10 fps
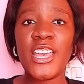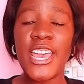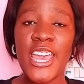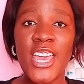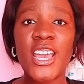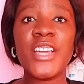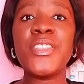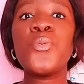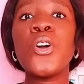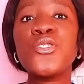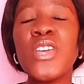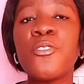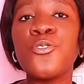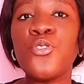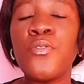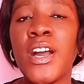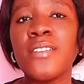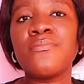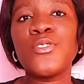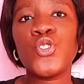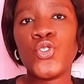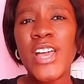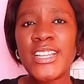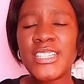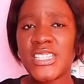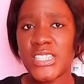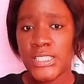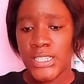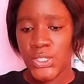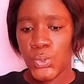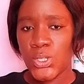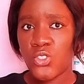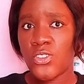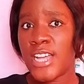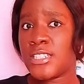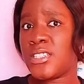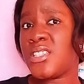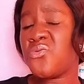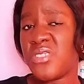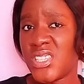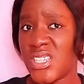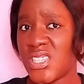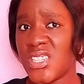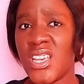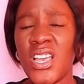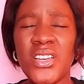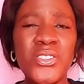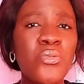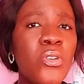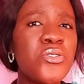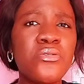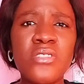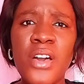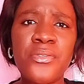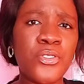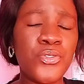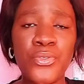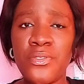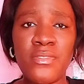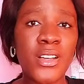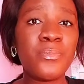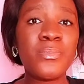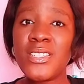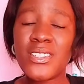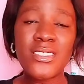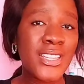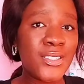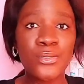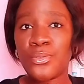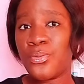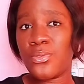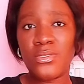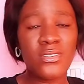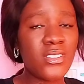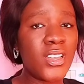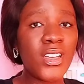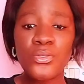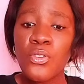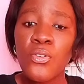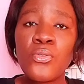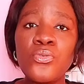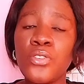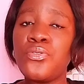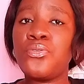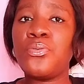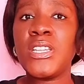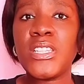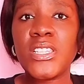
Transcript: The ones you have control over, try and settle it, try and deal with it. The ones you don't have control over, please let it go. Don't hold on to it.